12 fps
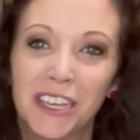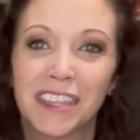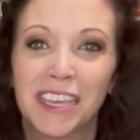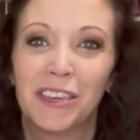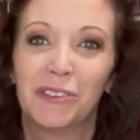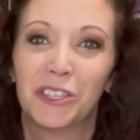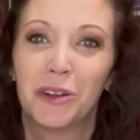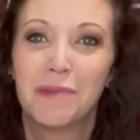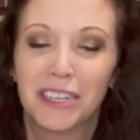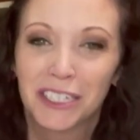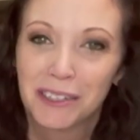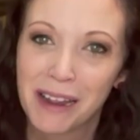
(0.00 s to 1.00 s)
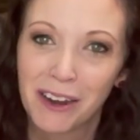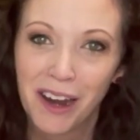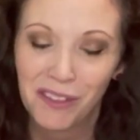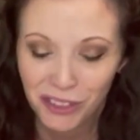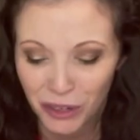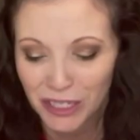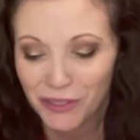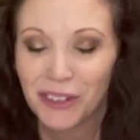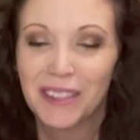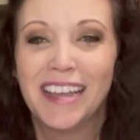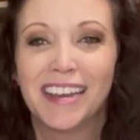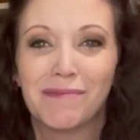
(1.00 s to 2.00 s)
Thank you so much to My Craft Source for
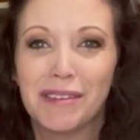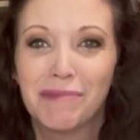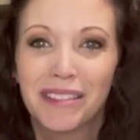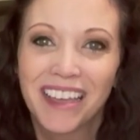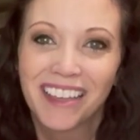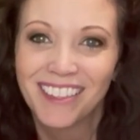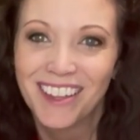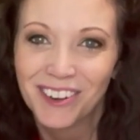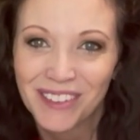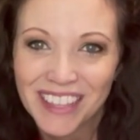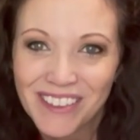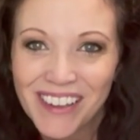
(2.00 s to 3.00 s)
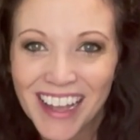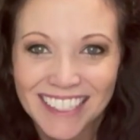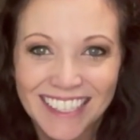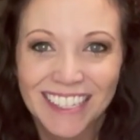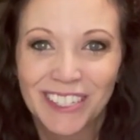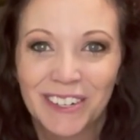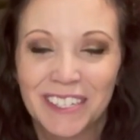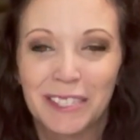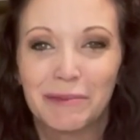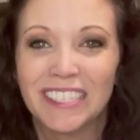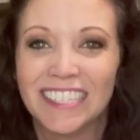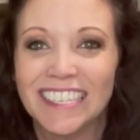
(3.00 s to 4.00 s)
letting me play along with you guys this
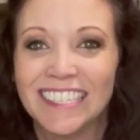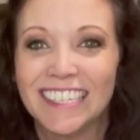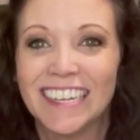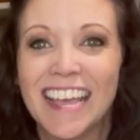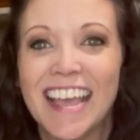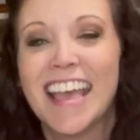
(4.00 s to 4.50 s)
Christmas season.